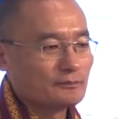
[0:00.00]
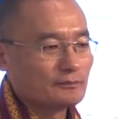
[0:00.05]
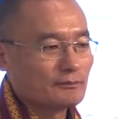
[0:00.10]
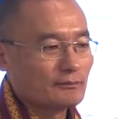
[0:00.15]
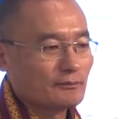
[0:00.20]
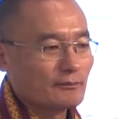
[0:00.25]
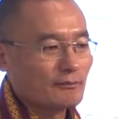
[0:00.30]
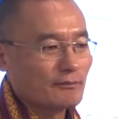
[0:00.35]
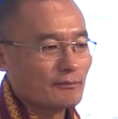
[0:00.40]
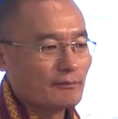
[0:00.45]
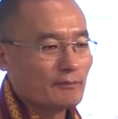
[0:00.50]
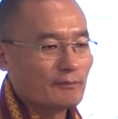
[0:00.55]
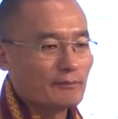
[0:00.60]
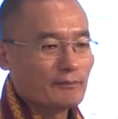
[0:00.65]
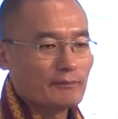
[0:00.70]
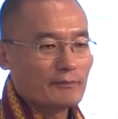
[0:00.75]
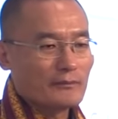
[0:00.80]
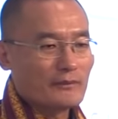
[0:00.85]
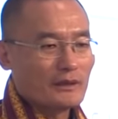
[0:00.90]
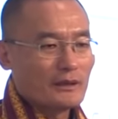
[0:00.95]

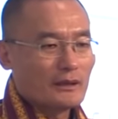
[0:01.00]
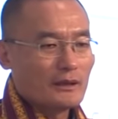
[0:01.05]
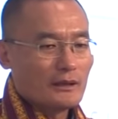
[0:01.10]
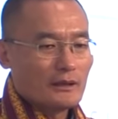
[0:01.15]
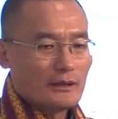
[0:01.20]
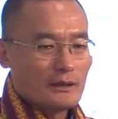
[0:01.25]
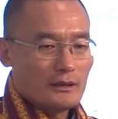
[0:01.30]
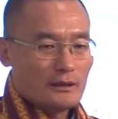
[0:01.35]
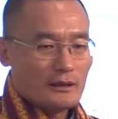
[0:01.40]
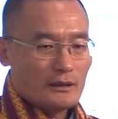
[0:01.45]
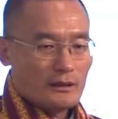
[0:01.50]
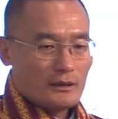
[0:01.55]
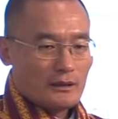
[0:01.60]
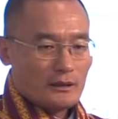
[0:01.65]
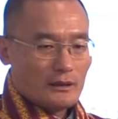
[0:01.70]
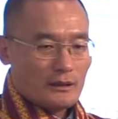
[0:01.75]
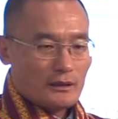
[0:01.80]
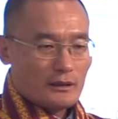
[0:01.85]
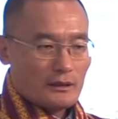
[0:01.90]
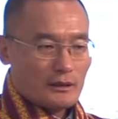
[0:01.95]

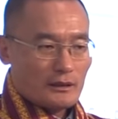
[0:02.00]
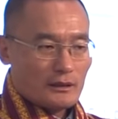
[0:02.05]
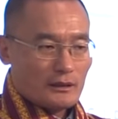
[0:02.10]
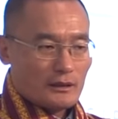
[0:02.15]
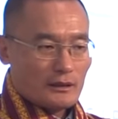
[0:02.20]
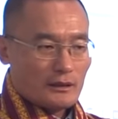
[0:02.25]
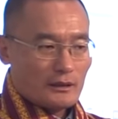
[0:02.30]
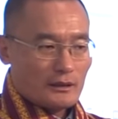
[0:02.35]
(silence)